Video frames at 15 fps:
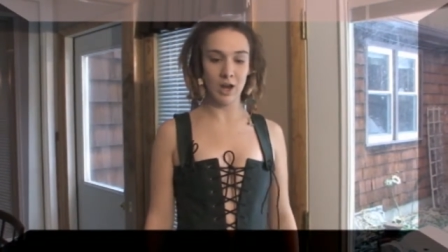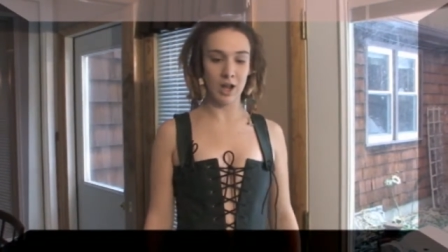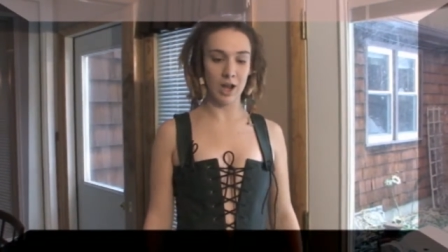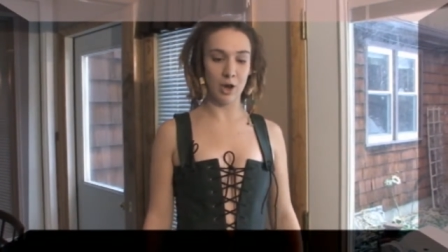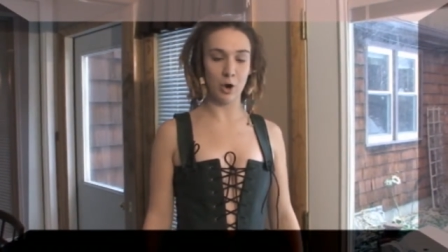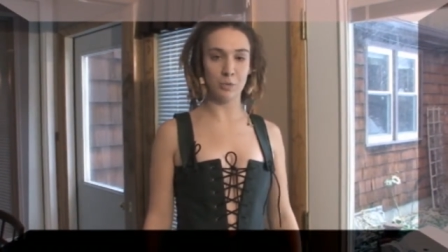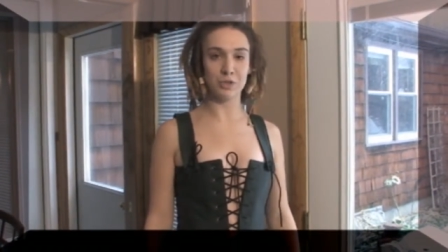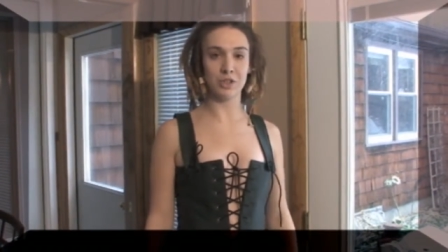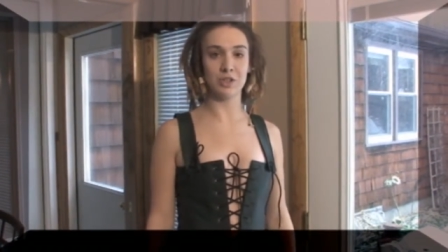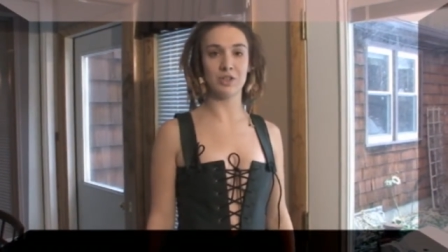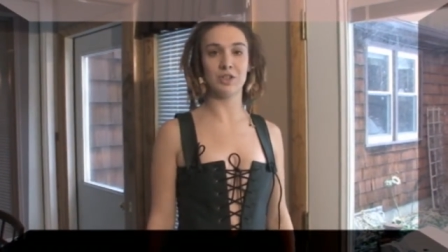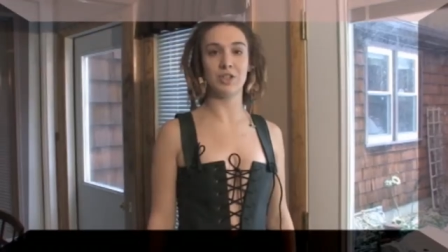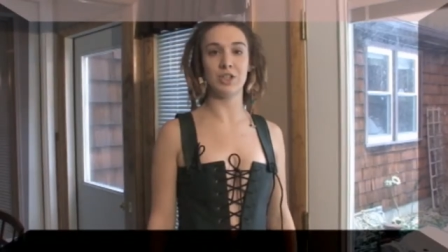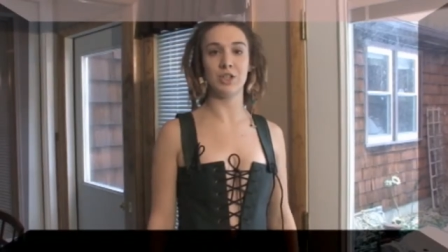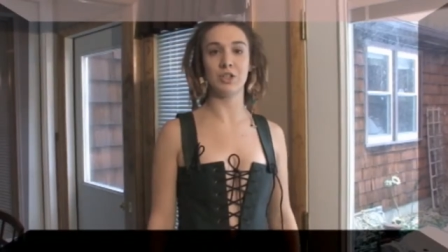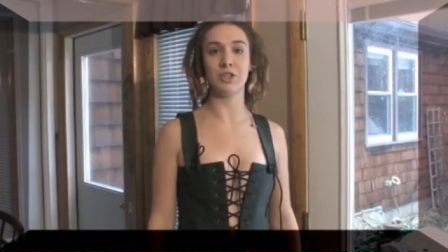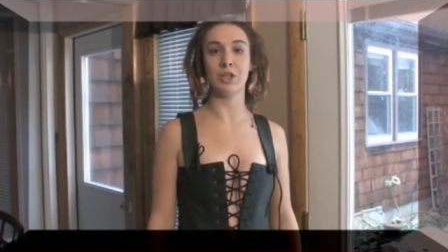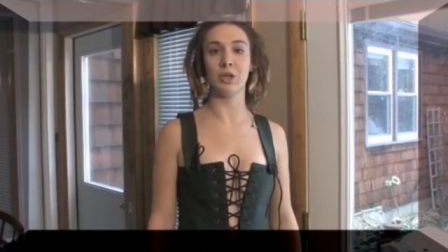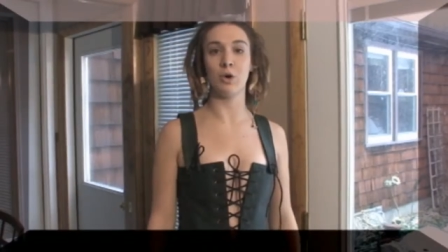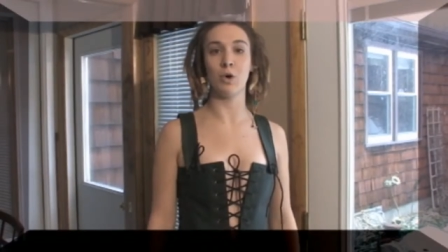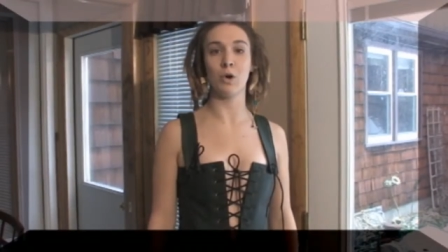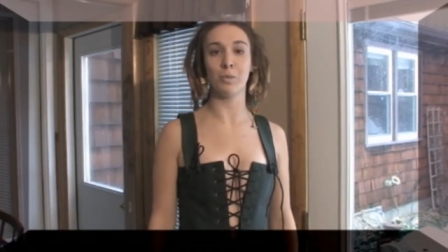and I hope to continue
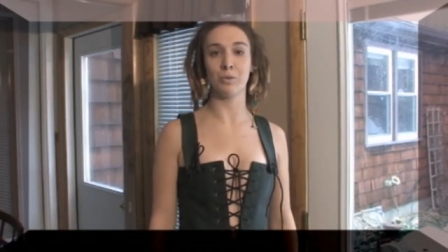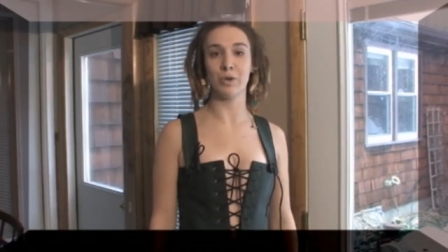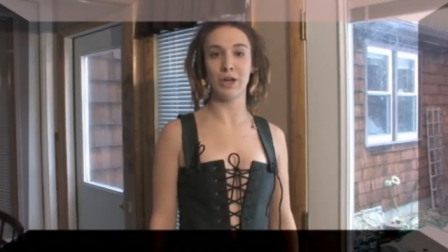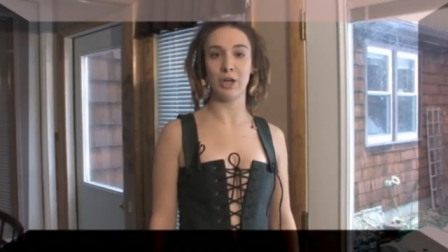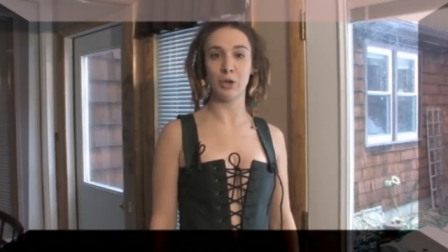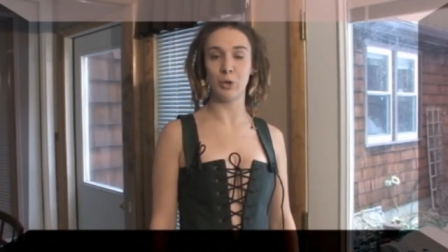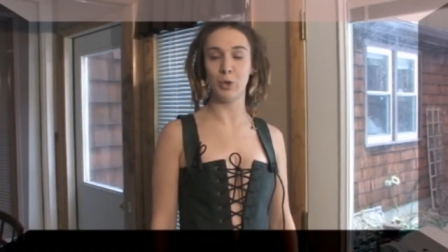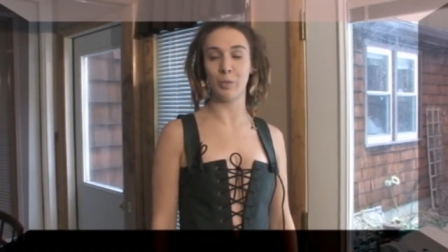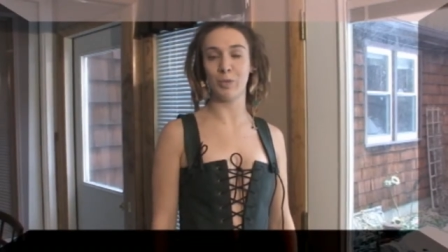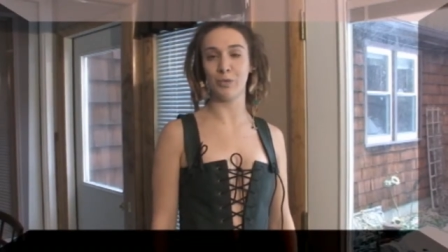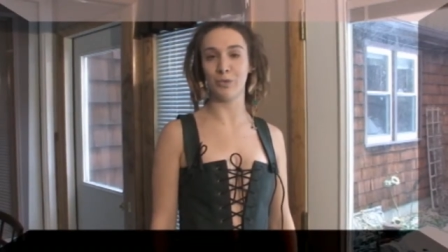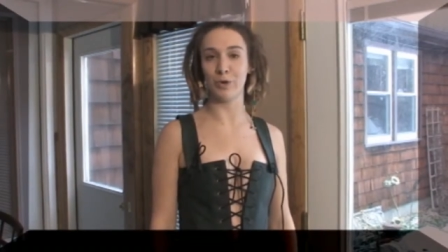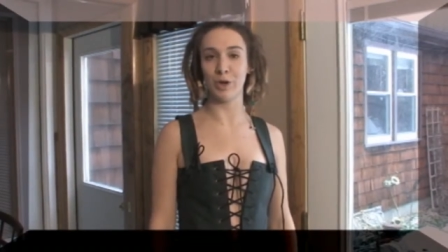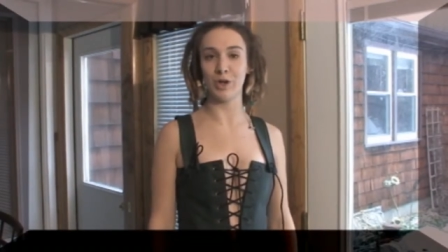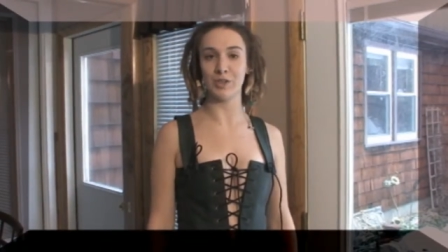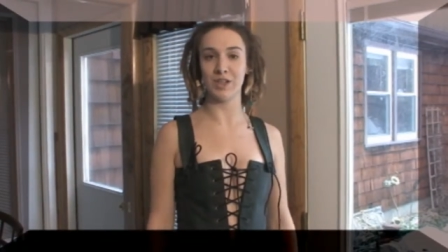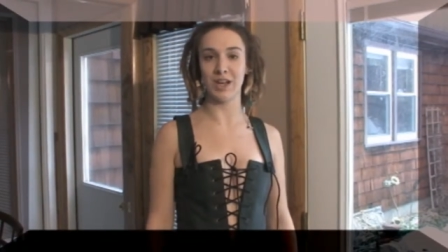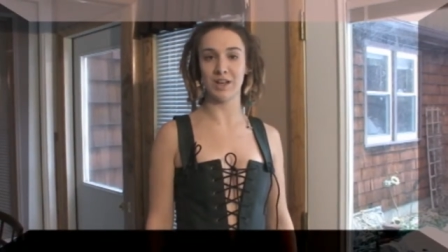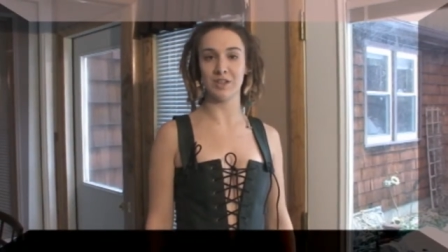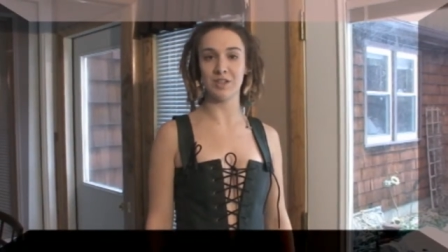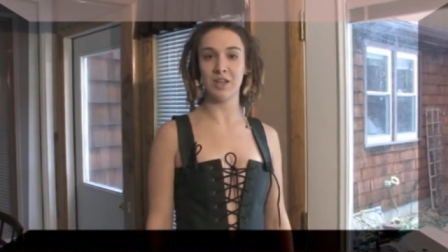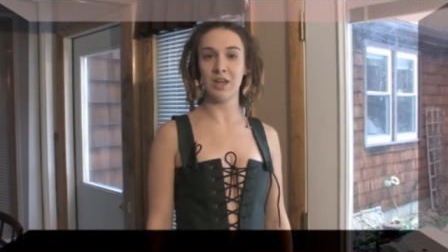to incorporate hoop and fire
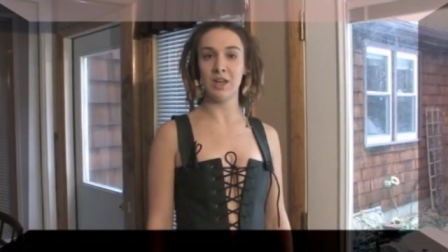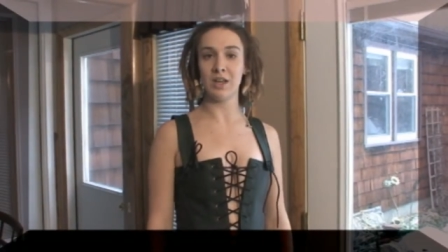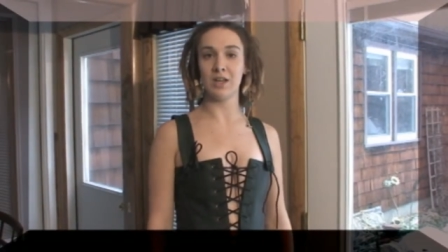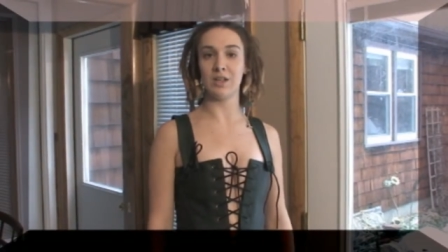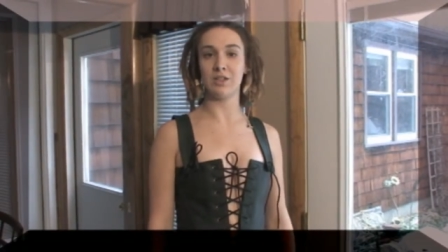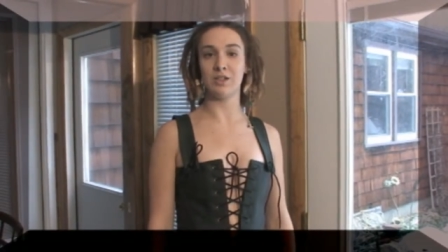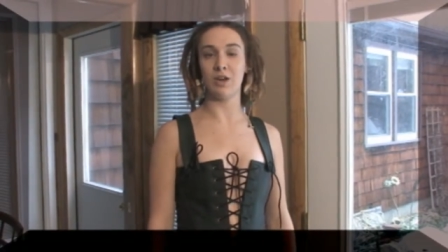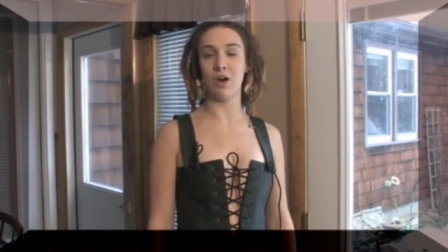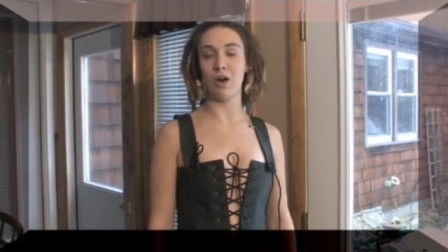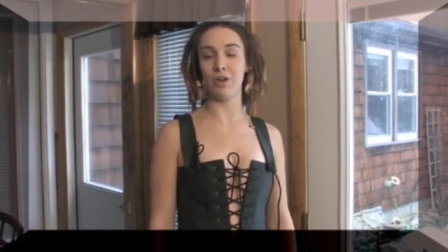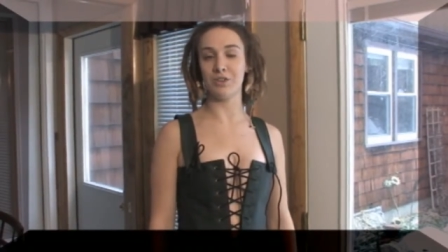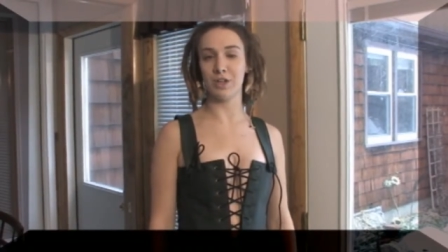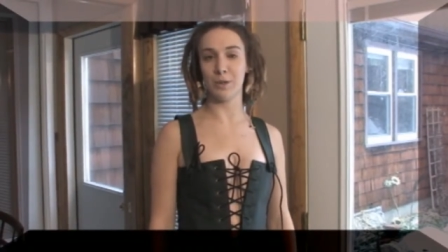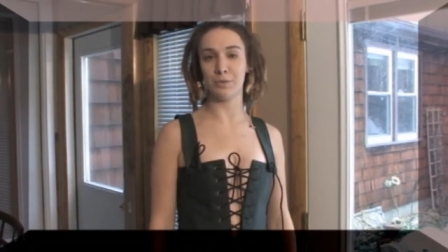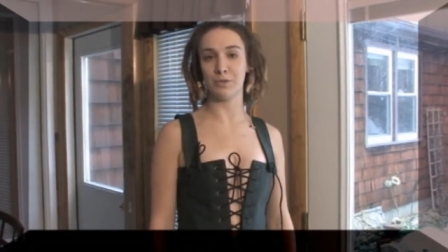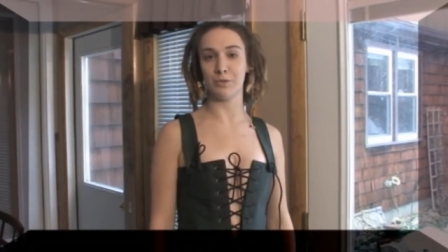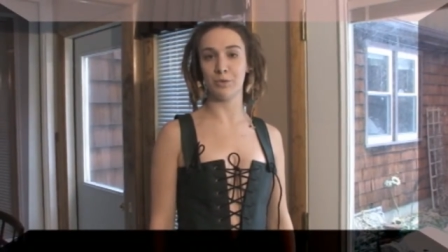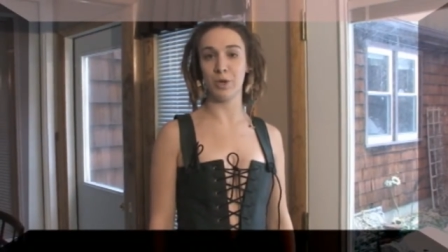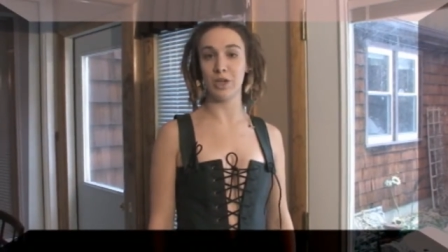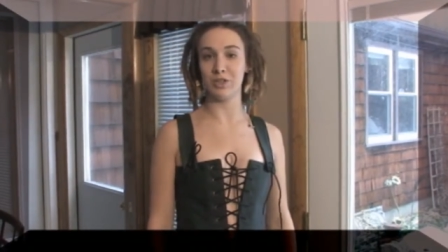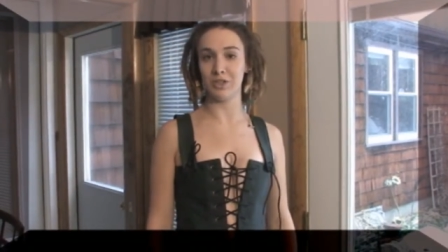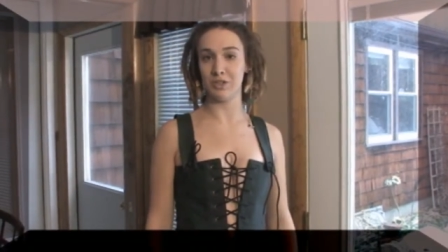dance into all types of
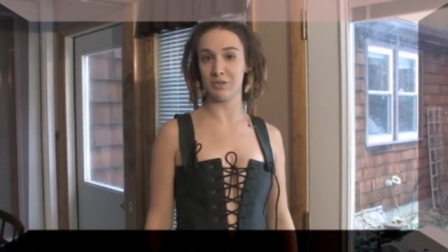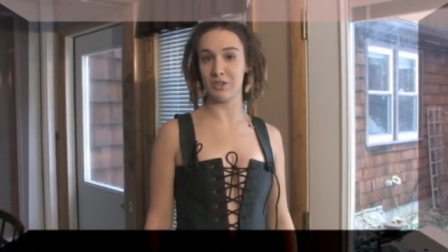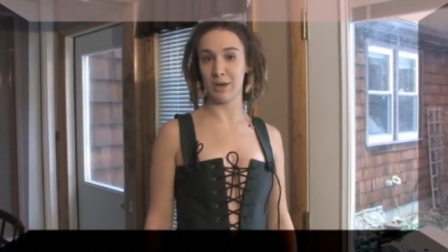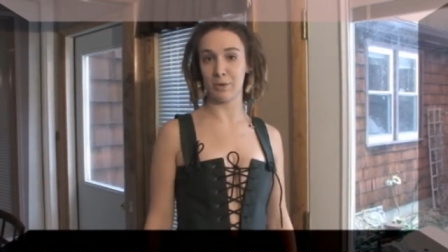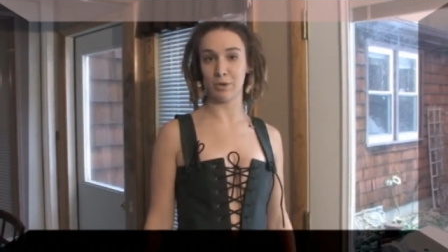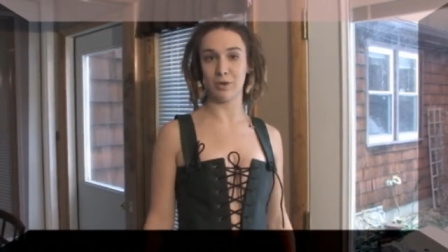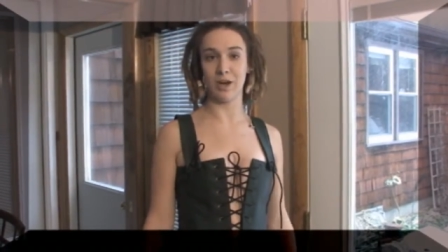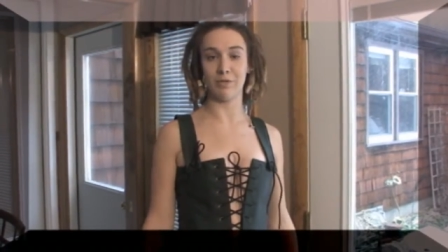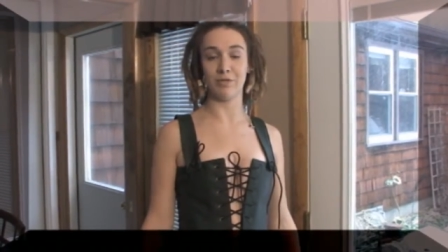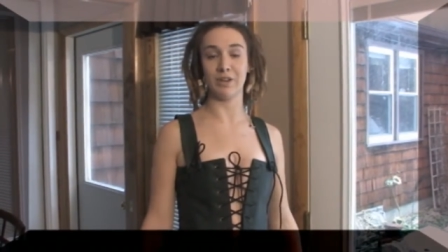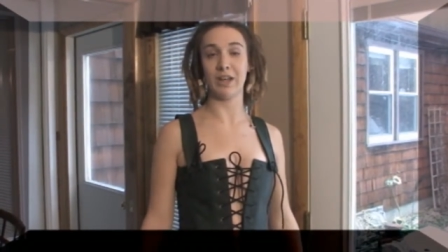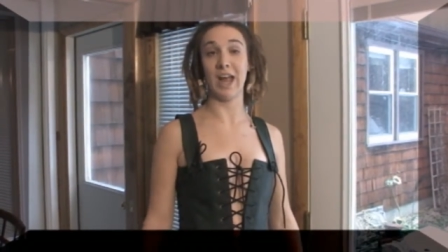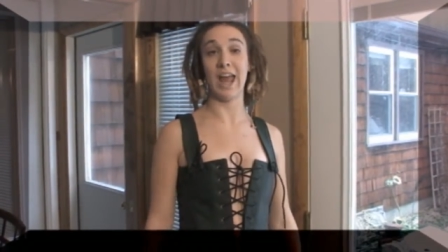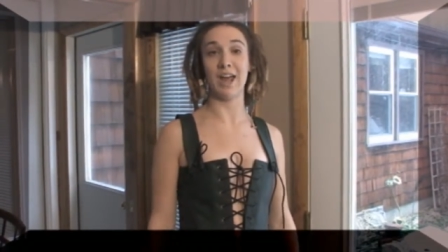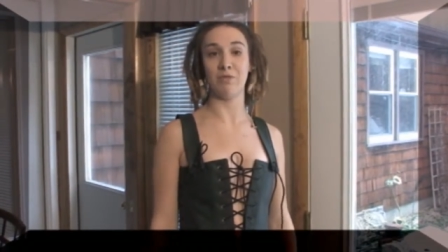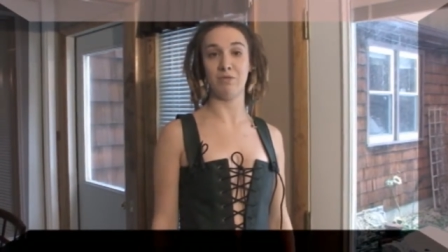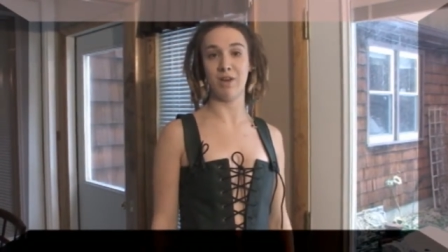ranges of demographic and